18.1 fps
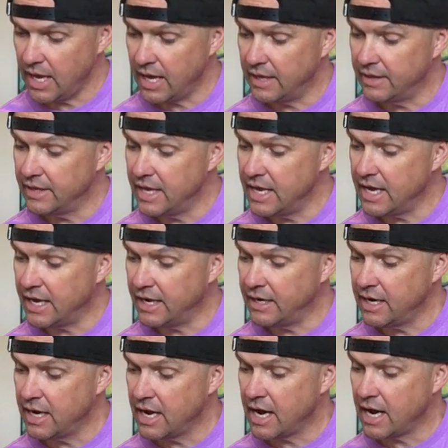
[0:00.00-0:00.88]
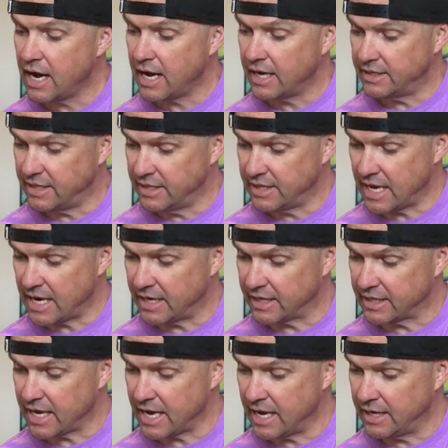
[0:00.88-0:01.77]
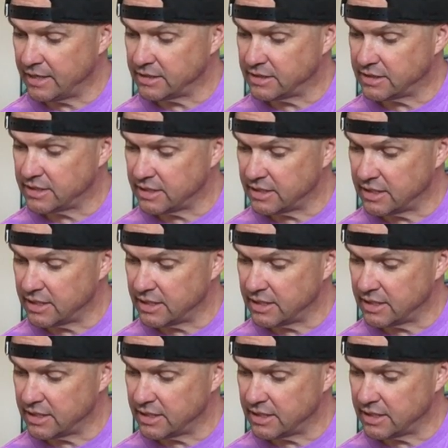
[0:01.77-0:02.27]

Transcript: And then I did that again,